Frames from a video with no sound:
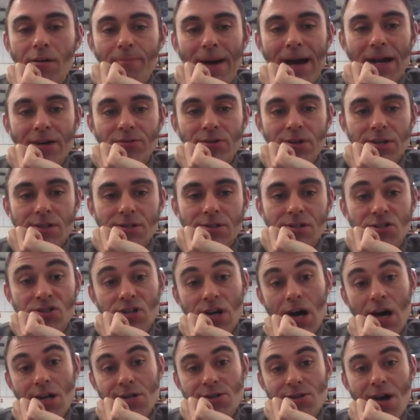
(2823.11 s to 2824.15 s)
of batteries to
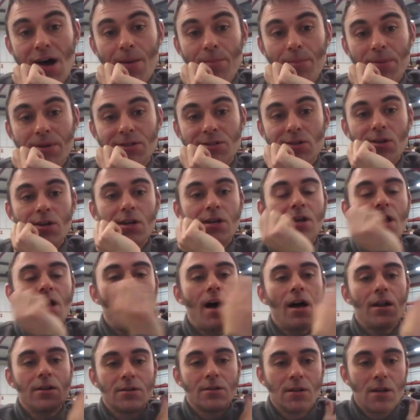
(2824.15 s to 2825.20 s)
charge up. So you
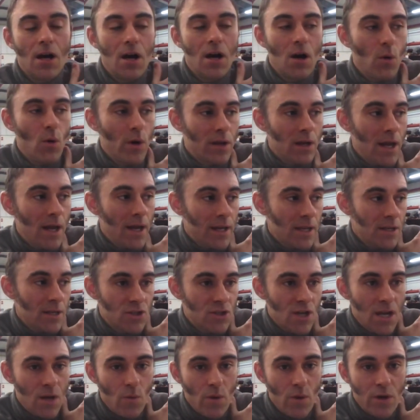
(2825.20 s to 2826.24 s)
can't go with like a
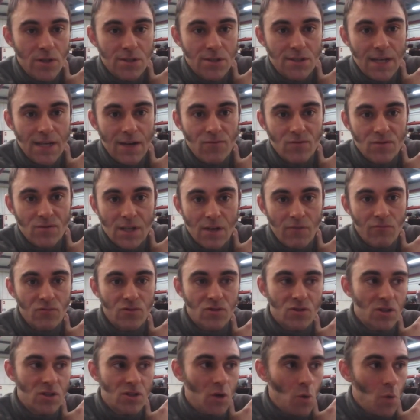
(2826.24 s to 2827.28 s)

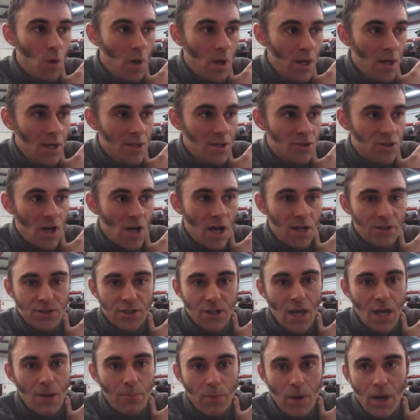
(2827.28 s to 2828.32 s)
J1772
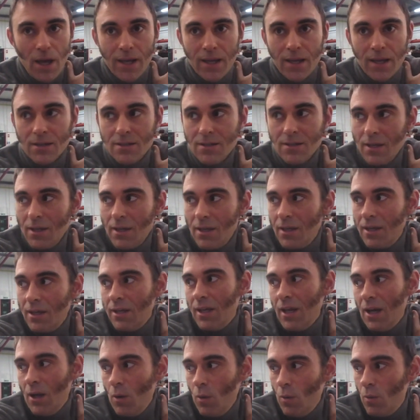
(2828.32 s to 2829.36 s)
charging up like at
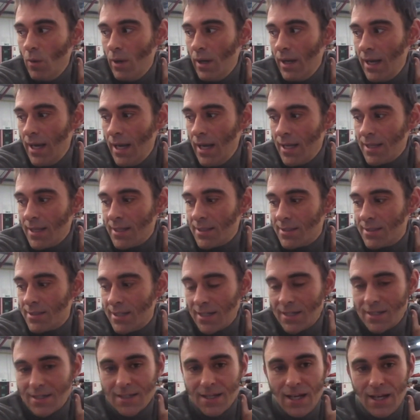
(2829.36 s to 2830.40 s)
you know uh,
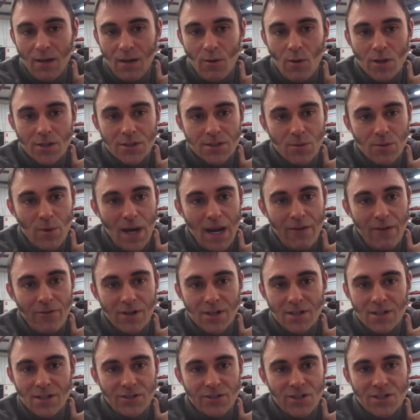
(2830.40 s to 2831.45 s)
six kilowatts or whatever.
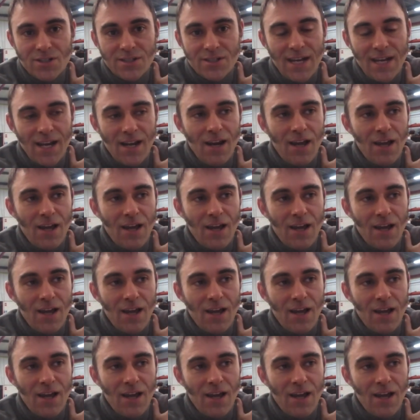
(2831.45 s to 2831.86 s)
It'll just take